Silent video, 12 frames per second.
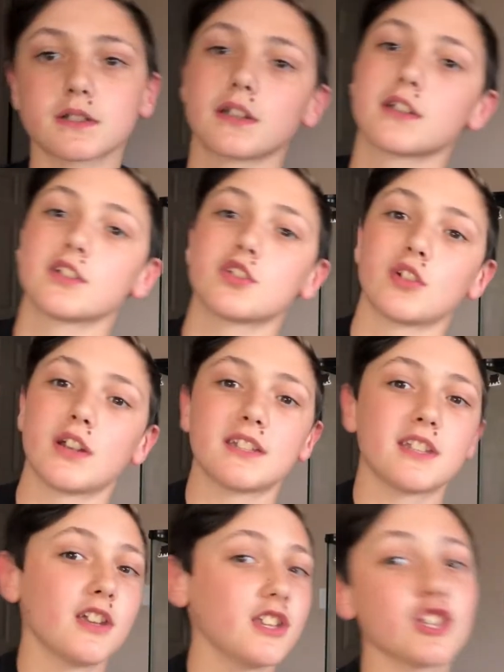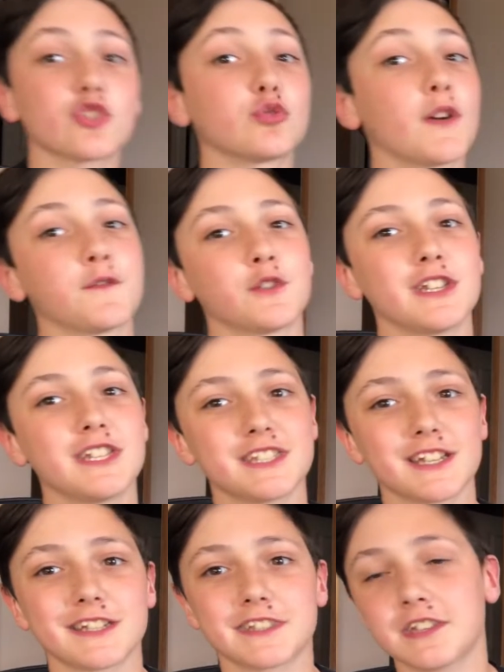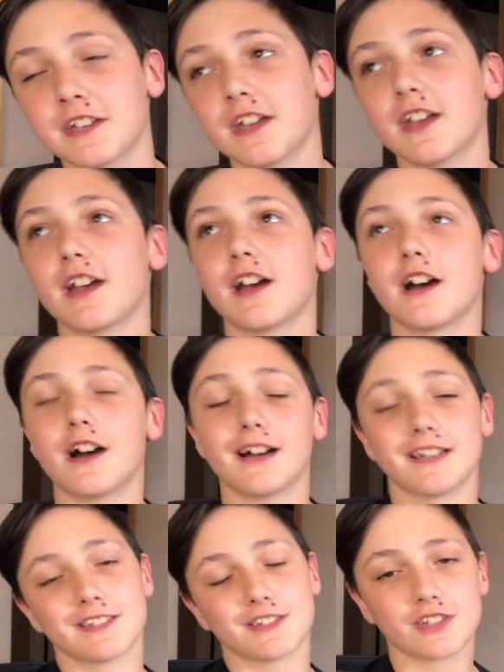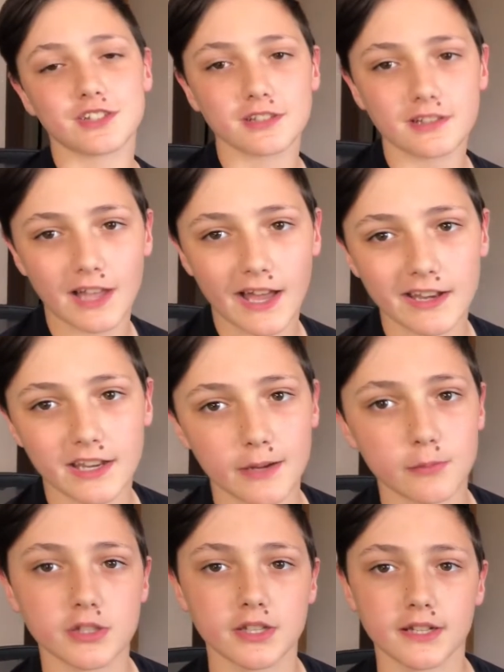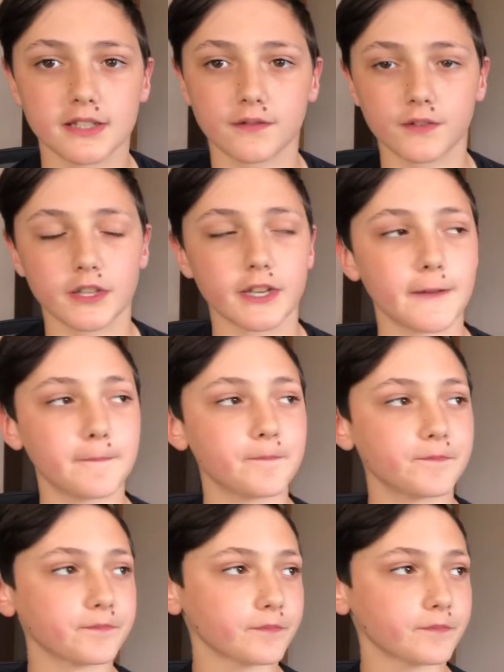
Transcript: They're the Transilia referenisics, as their Latin name or scientific name,